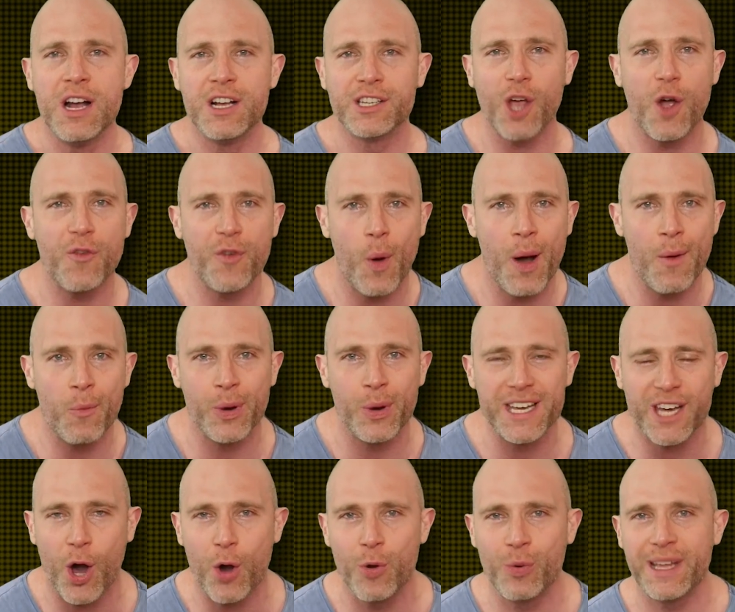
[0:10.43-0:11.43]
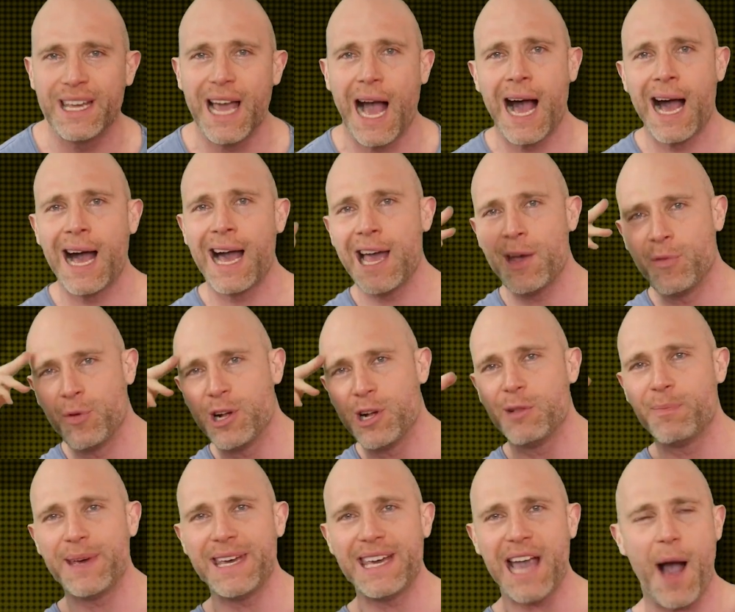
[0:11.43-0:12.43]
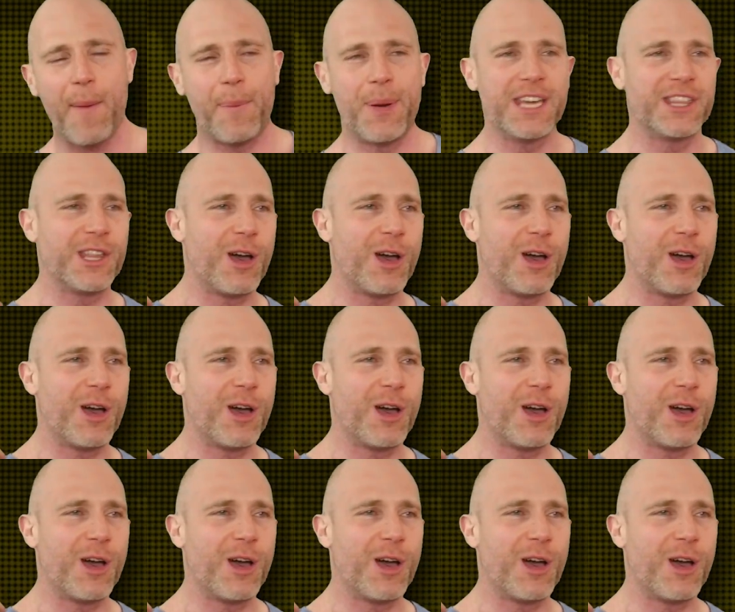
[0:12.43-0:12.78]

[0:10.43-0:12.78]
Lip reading: So for 1 week only, I will be upping